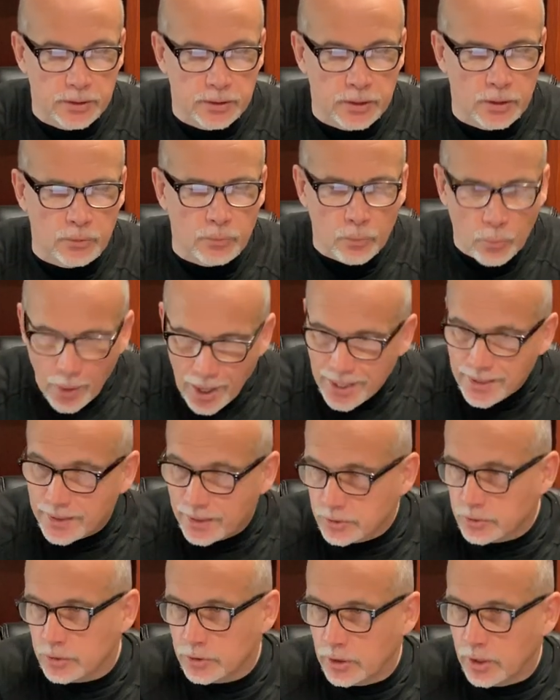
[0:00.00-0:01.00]
You know, why
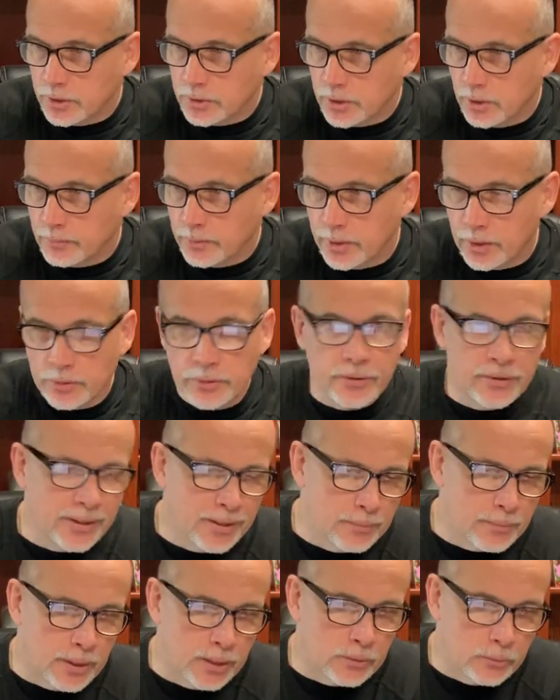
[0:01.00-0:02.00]
doesn't God come now? You
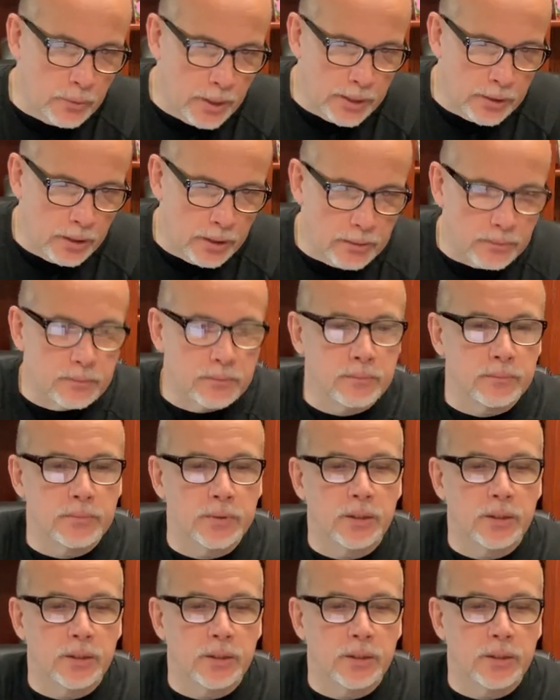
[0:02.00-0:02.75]
think about it. Why not?